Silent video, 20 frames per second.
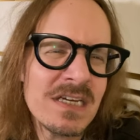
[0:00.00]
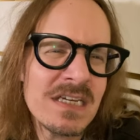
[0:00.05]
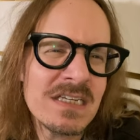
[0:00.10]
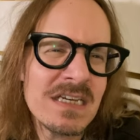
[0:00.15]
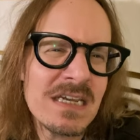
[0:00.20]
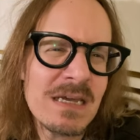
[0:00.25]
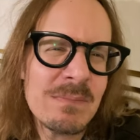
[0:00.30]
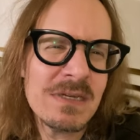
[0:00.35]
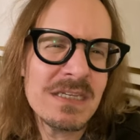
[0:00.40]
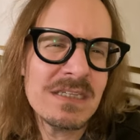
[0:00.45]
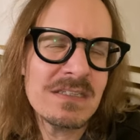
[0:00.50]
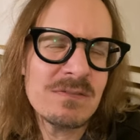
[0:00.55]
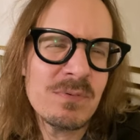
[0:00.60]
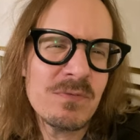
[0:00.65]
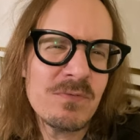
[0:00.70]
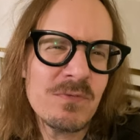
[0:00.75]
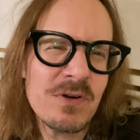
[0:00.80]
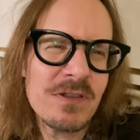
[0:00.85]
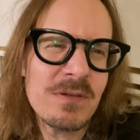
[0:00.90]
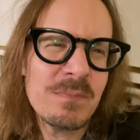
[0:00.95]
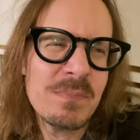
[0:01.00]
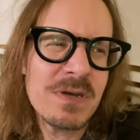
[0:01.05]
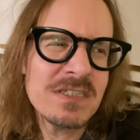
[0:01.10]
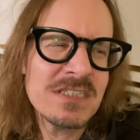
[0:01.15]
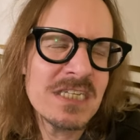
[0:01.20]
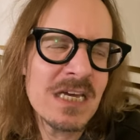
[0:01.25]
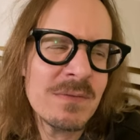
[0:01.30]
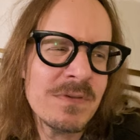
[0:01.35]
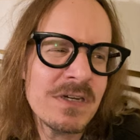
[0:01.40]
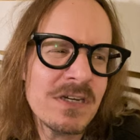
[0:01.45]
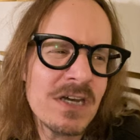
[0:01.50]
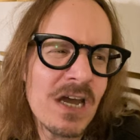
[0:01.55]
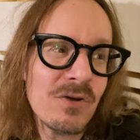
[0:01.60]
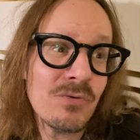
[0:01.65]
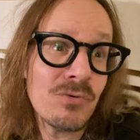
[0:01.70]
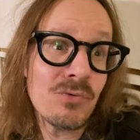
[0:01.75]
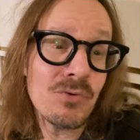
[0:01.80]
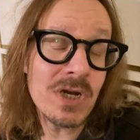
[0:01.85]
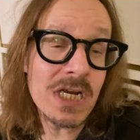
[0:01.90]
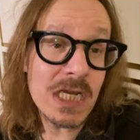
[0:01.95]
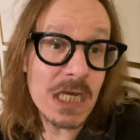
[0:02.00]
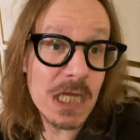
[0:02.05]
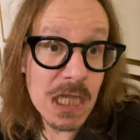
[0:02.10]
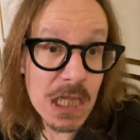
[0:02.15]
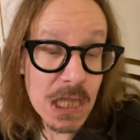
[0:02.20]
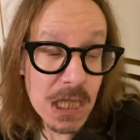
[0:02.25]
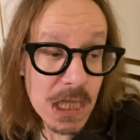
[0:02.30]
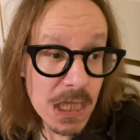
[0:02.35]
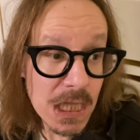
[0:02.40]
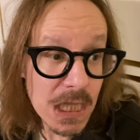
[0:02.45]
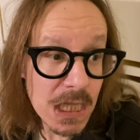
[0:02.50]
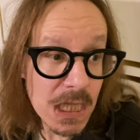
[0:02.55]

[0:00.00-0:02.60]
and I mean, before the pandemic got real.